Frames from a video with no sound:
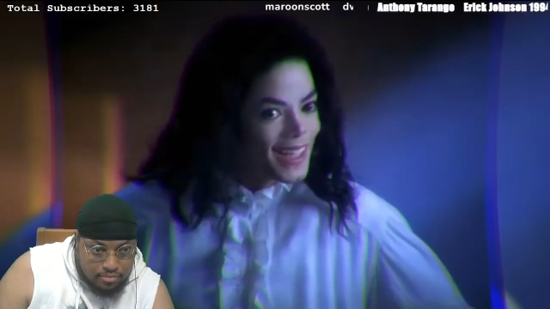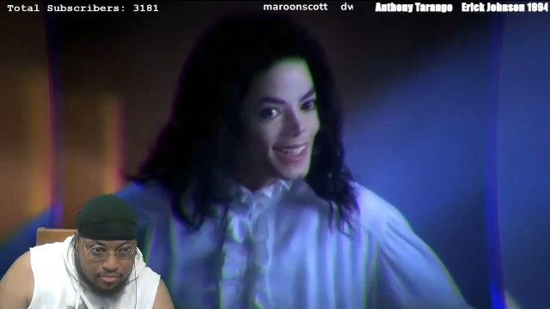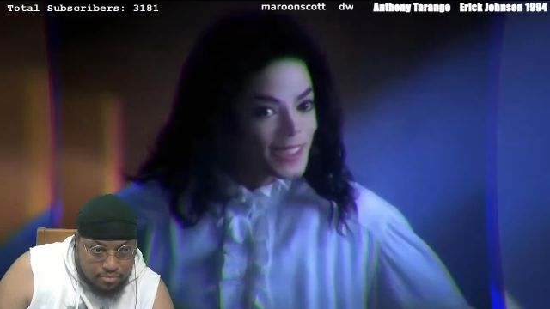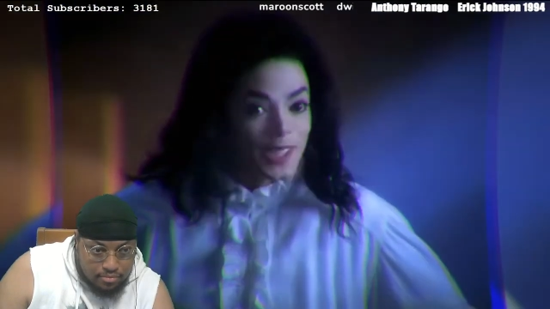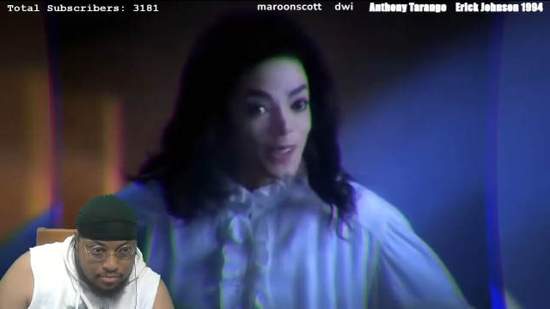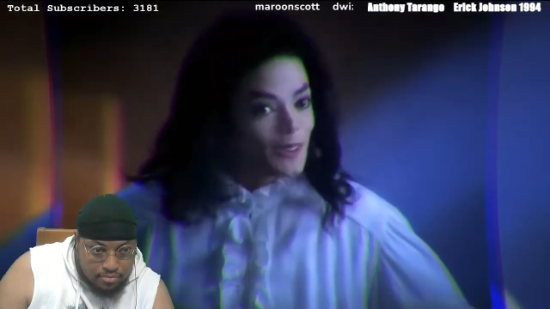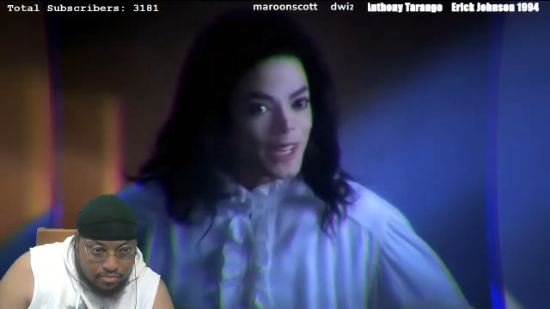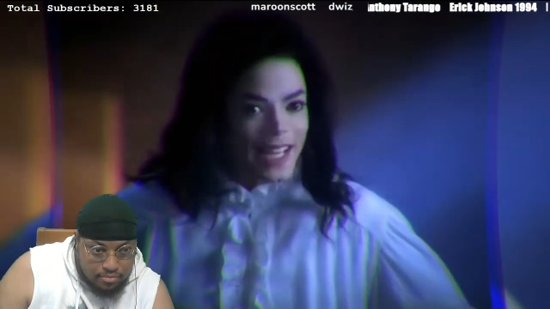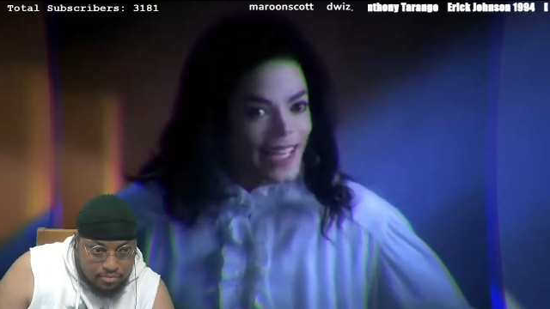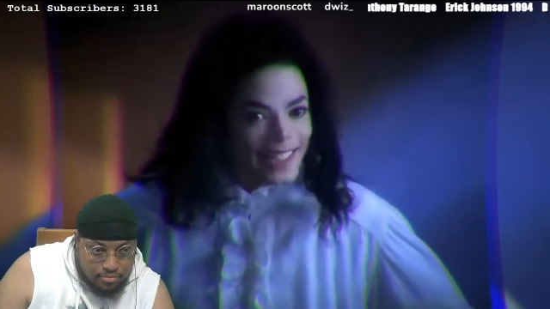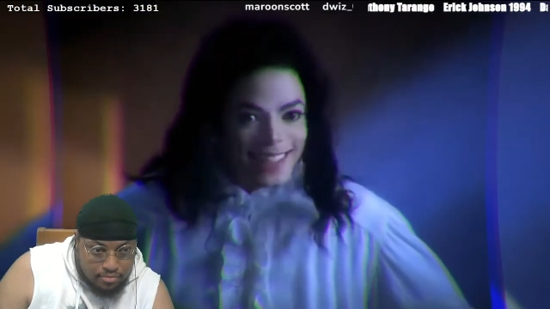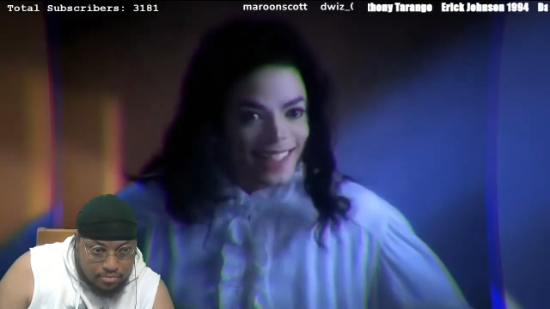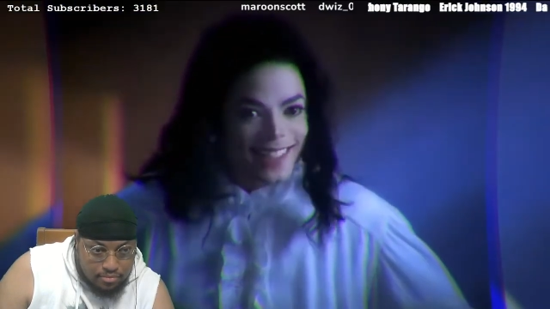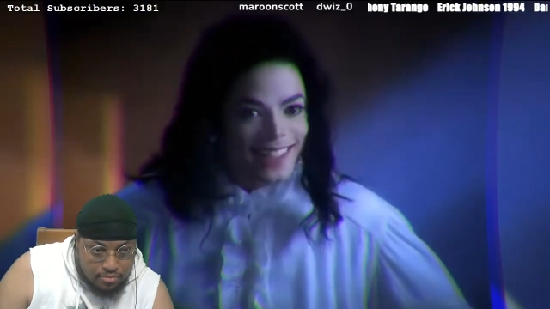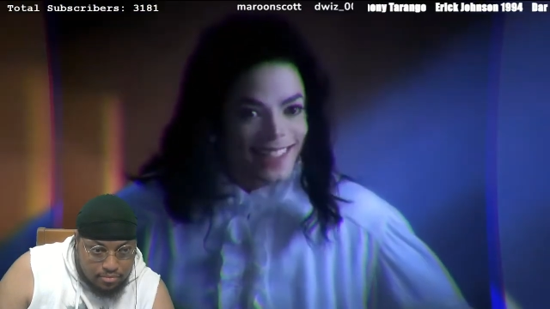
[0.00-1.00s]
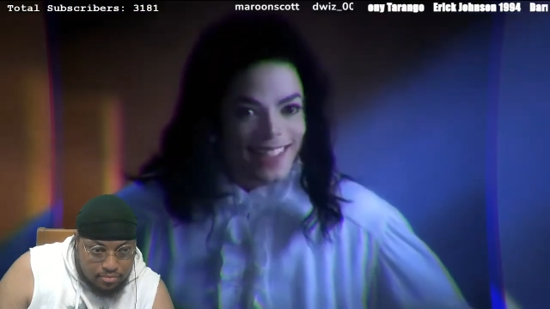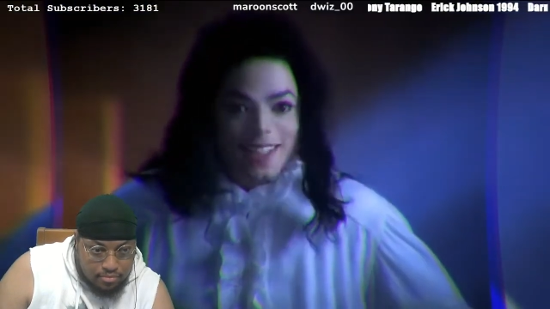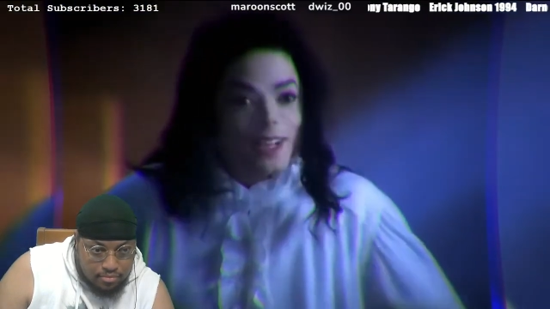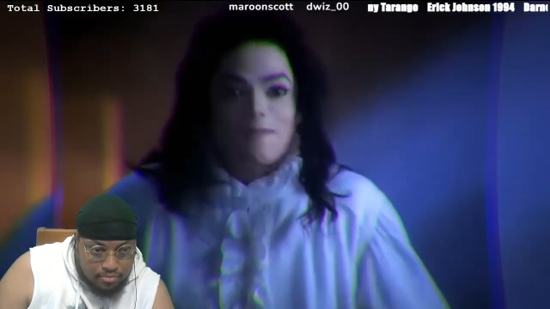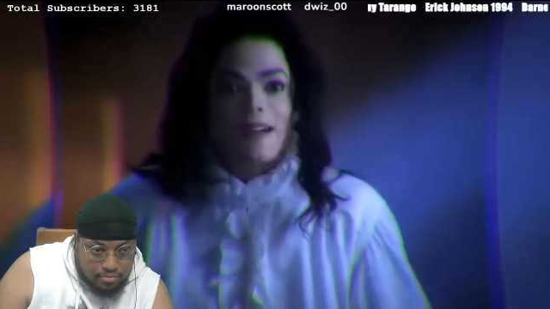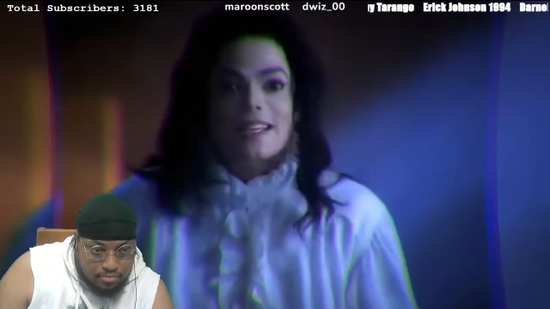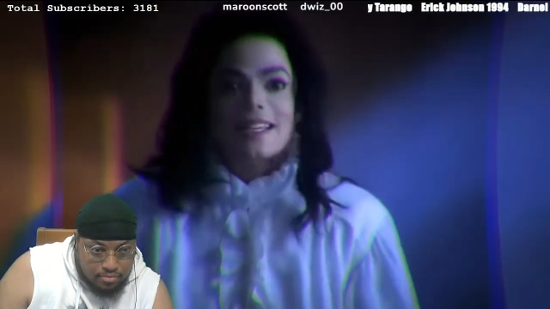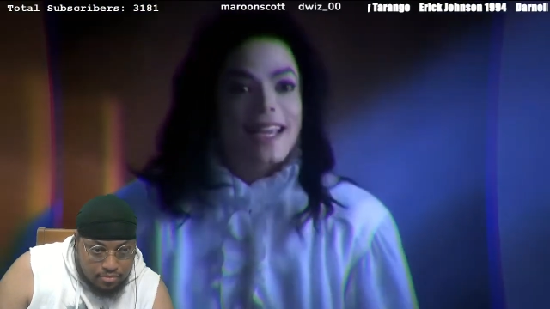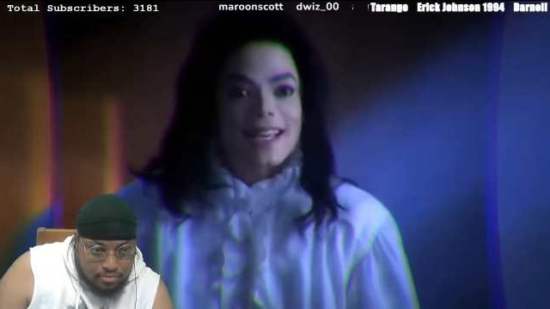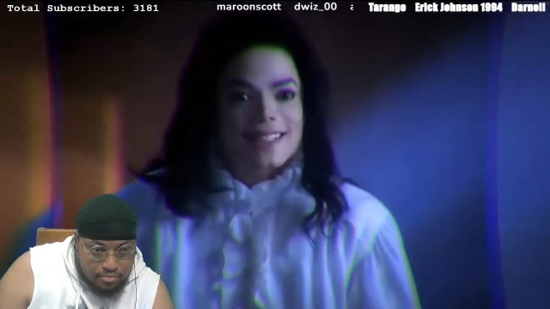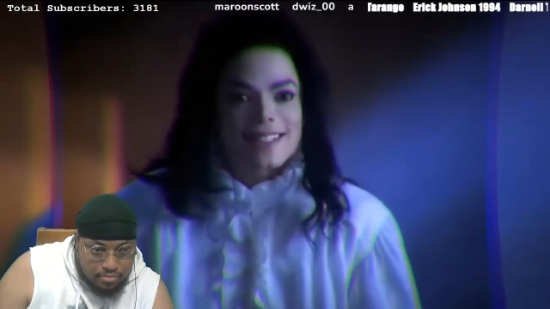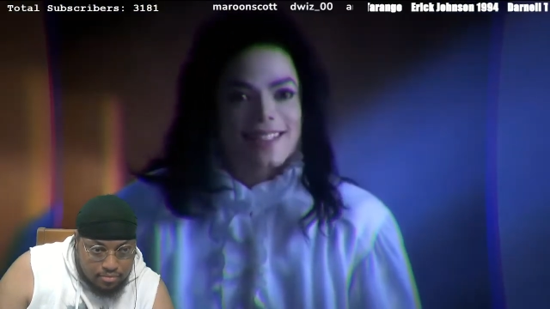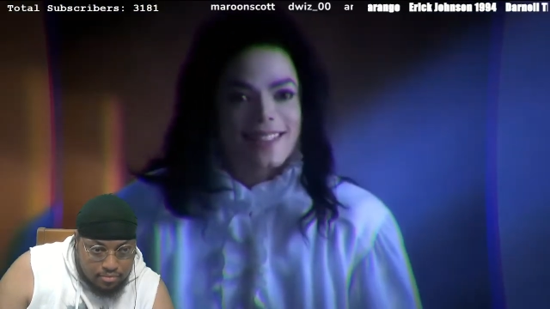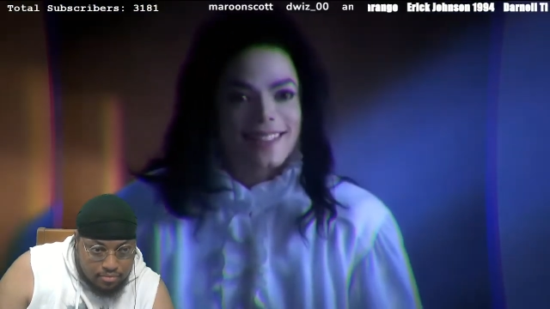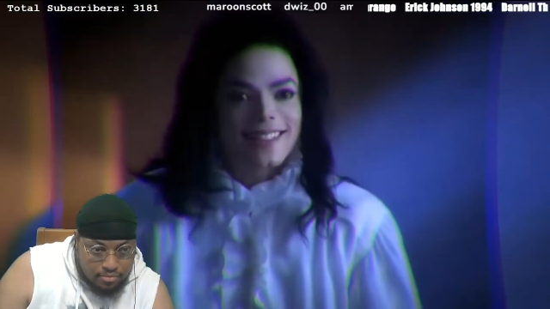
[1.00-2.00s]
Speaker 1: It's too late. You're my
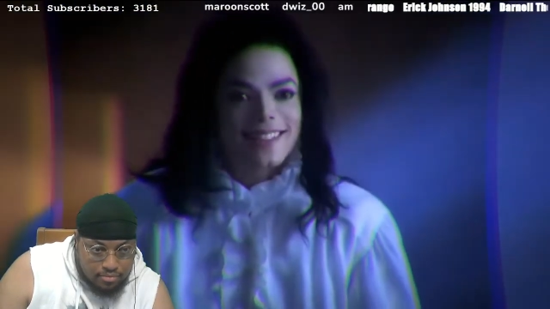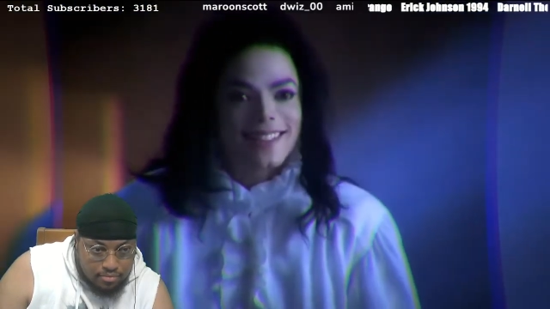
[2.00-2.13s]
guest.